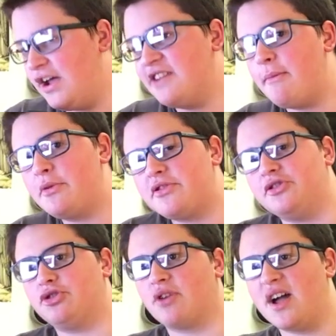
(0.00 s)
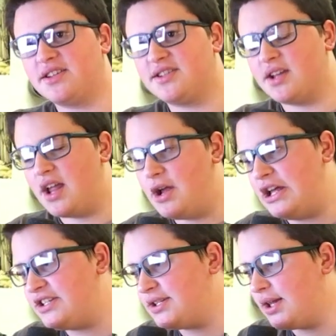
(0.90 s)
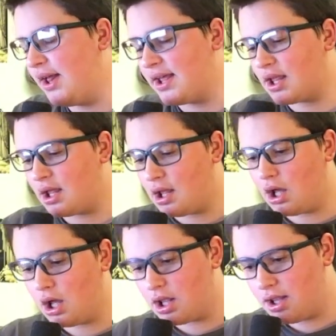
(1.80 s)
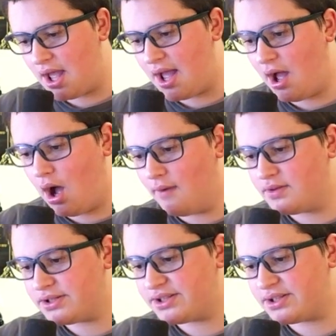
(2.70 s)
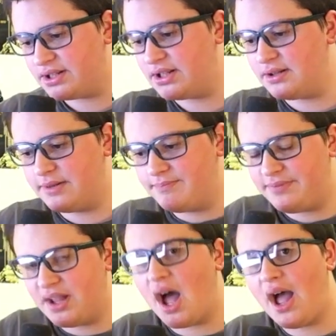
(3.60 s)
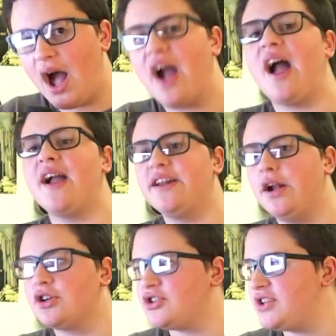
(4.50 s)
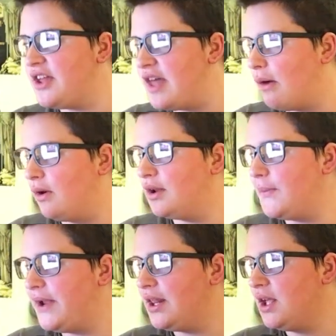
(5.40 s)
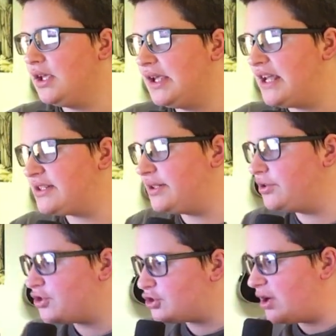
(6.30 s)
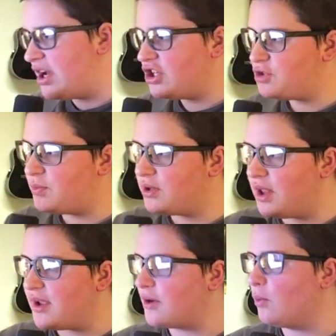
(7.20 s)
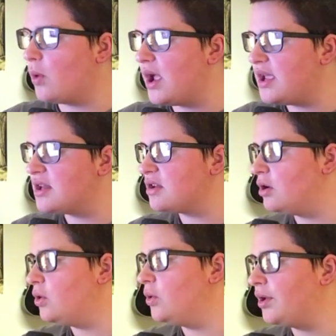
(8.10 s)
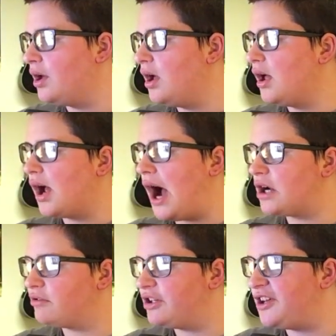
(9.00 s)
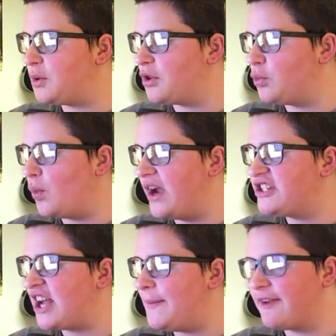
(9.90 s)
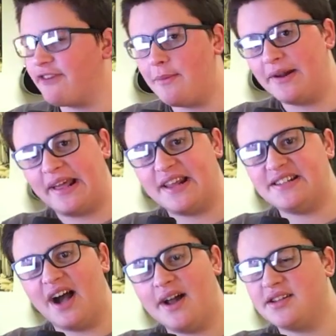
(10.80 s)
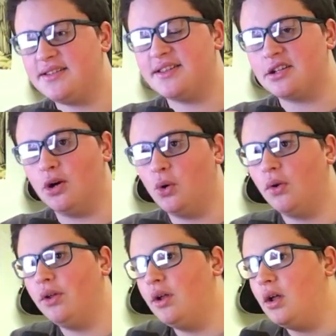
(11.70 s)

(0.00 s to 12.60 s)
you guys remember the dress, it's like, yeah, obviously... I can understand that one. I mean, it's a little strange, but like white and gold, I don't really know where the white's coming from, but I can kind of see the gold.